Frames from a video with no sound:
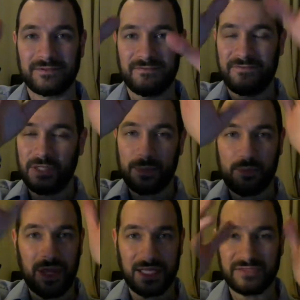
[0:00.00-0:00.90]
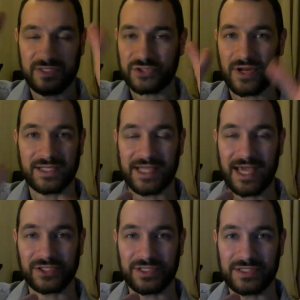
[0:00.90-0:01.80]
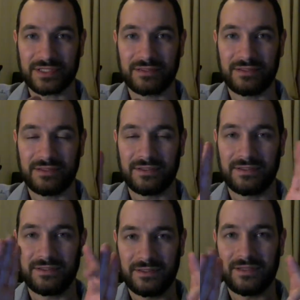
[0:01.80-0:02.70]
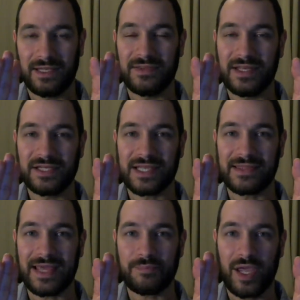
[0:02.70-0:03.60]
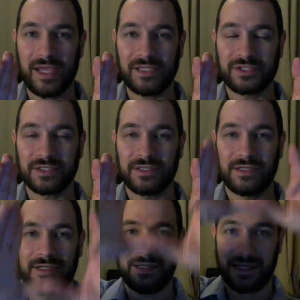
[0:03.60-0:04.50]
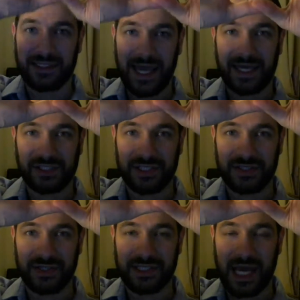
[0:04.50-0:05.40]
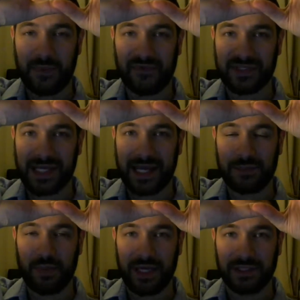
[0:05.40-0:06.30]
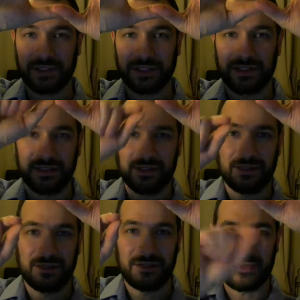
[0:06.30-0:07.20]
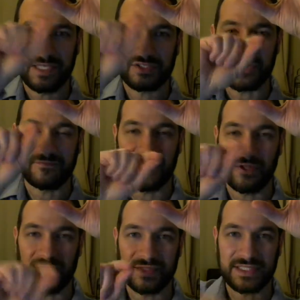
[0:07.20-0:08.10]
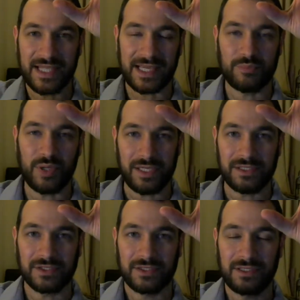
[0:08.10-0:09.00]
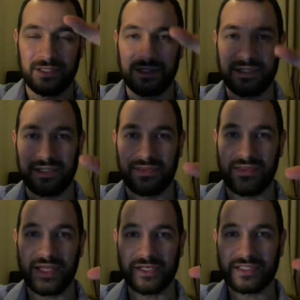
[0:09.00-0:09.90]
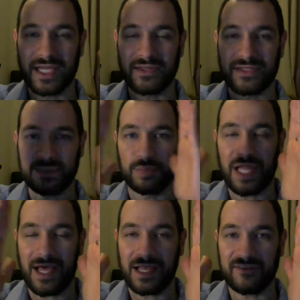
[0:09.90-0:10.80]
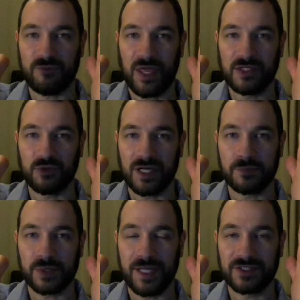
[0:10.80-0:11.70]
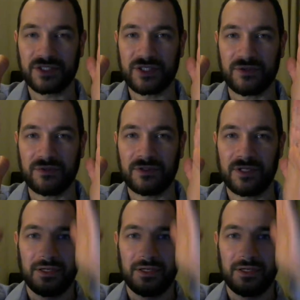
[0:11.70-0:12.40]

Fill up a page of these transactions, and then you take that page, attach it to the top of the second page, then start filling in the second page. Then you take this block of page 1 and page 2,